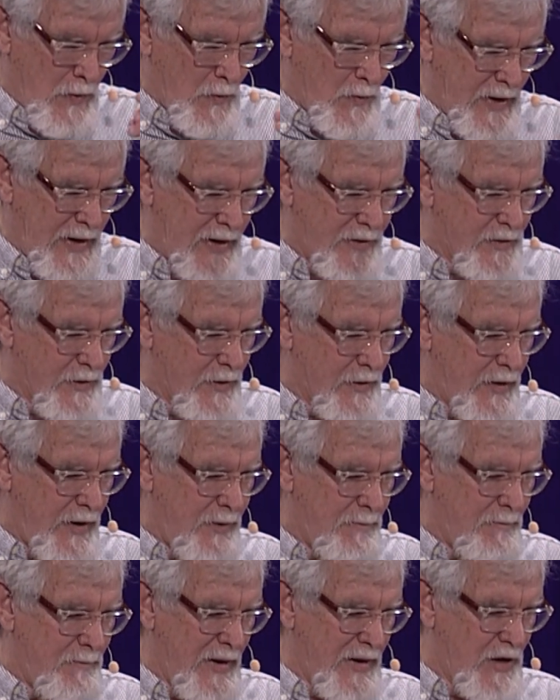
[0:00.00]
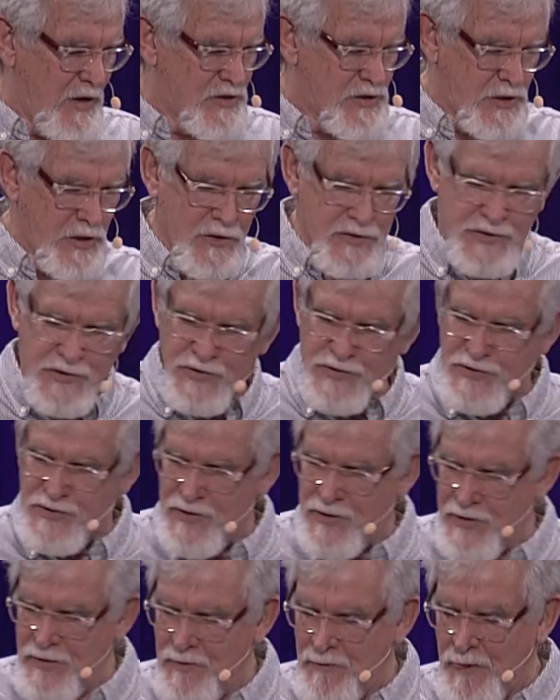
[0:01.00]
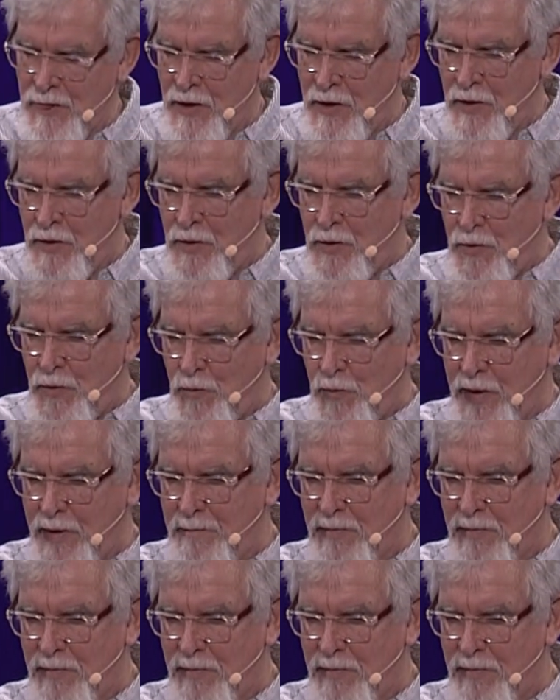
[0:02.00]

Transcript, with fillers: We either make excuses we